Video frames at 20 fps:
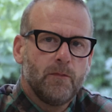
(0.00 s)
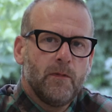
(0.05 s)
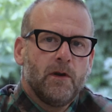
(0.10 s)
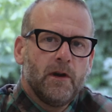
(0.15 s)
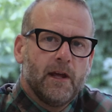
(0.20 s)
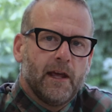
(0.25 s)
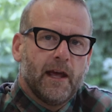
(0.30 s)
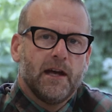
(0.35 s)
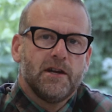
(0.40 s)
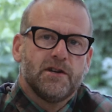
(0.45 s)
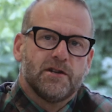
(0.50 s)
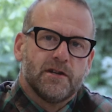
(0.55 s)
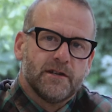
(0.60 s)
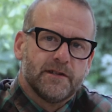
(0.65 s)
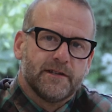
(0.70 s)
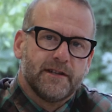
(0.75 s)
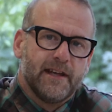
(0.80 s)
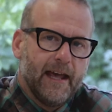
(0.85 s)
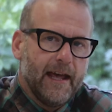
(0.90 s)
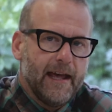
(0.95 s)

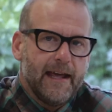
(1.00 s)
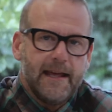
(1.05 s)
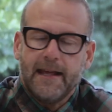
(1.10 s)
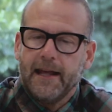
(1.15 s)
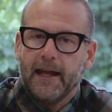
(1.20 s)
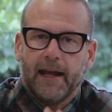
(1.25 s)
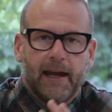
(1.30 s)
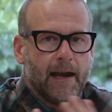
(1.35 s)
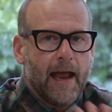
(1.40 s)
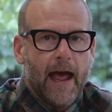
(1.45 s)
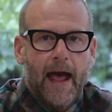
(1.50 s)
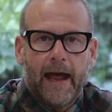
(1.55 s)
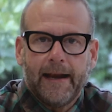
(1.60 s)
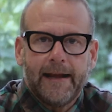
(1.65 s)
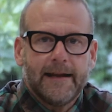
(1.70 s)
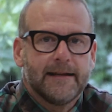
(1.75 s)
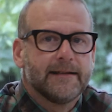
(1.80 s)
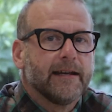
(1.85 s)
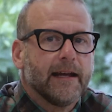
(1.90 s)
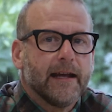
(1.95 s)
communication's key in
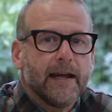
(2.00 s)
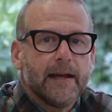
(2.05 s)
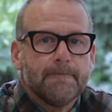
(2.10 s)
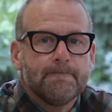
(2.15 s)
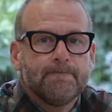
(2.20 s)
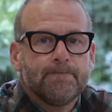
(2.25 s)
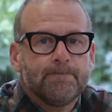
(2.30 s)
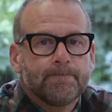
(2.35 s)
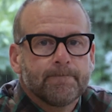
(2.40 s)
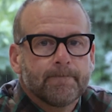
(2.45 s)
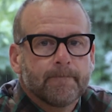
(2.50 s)
any team.